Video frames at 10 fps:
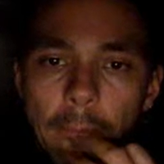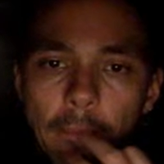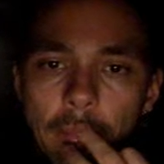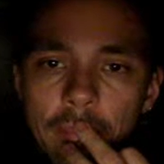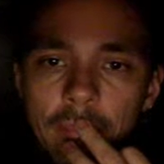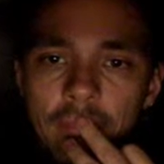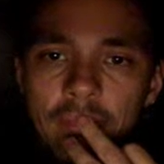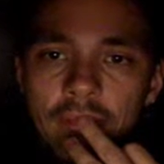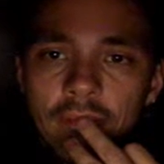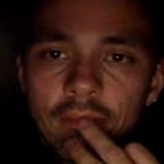And go to
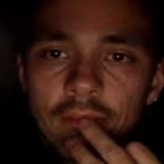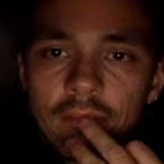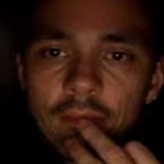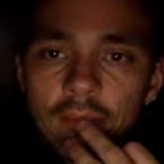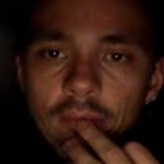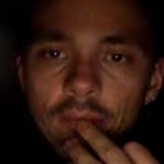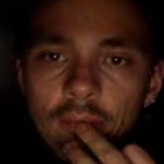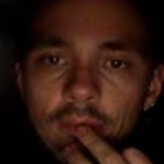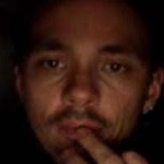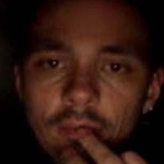DNS.
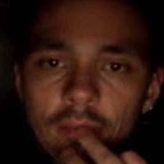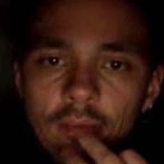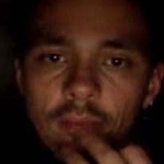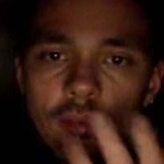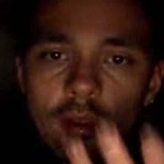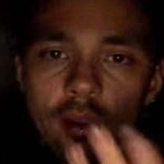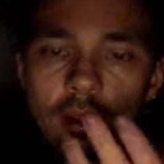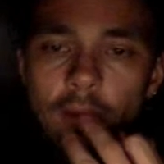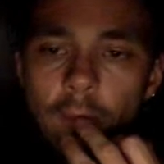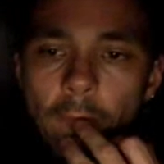It
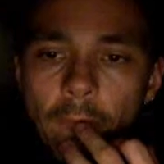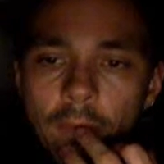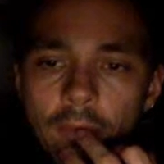is listed.